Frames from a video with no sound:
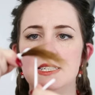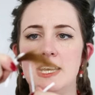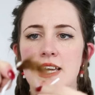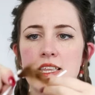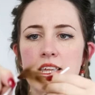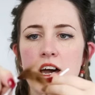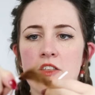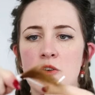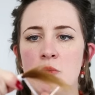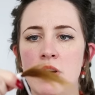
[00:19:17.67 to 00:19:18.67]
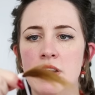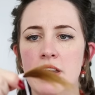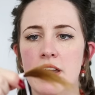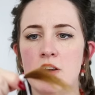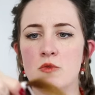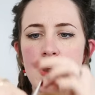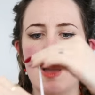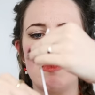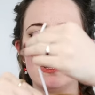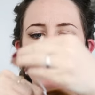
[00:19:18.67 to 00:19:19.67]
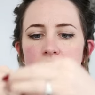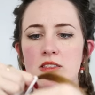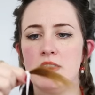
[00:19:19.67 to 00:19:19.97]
Take the other one and wrap it